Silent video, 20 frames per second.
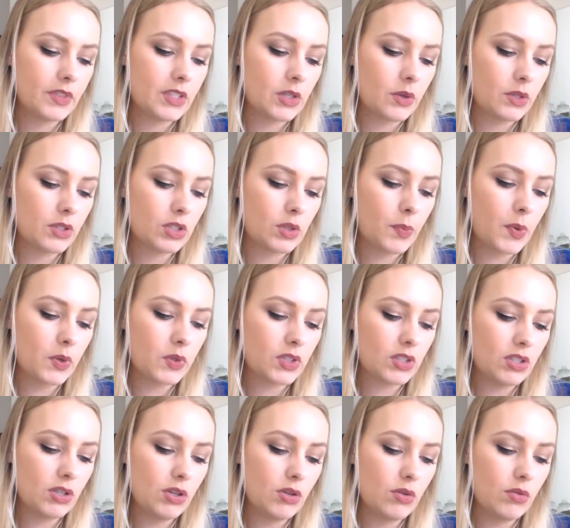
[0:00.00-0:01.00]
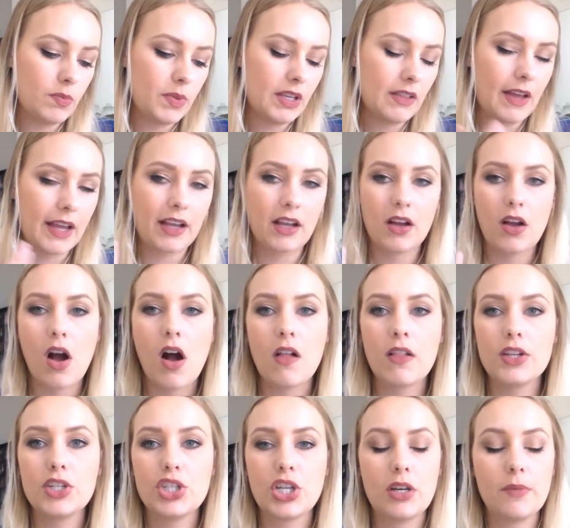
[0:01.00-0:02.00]
So it's supposed to be like a
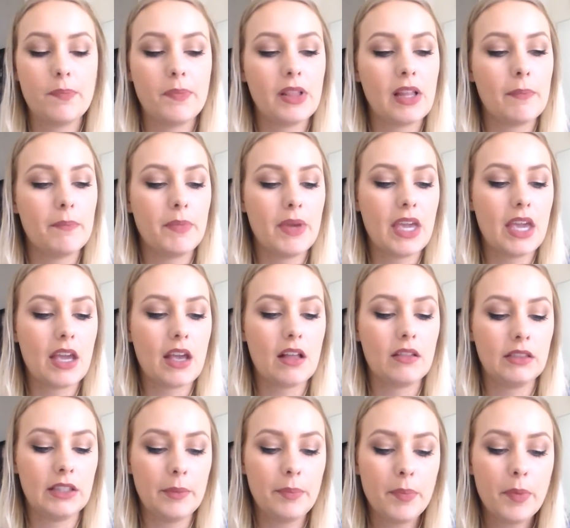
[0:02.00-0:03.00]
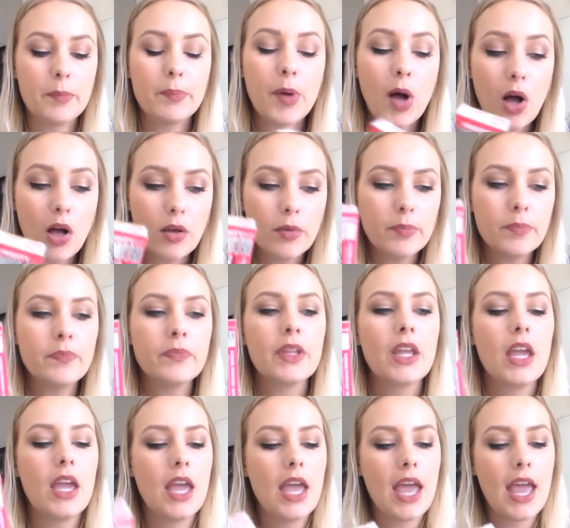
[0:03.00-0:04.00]
collagen plumping lip balm.
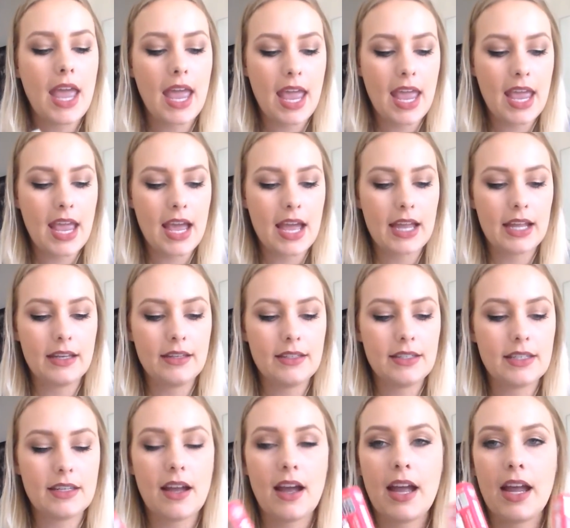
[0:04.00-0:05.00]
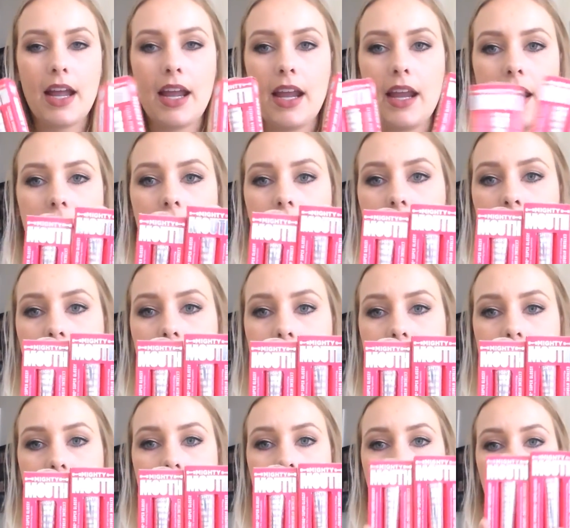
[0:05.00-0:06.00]
And like
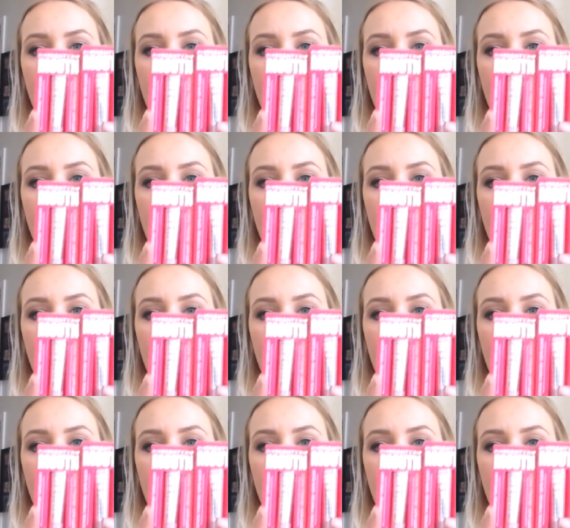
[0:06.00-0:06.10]
I said,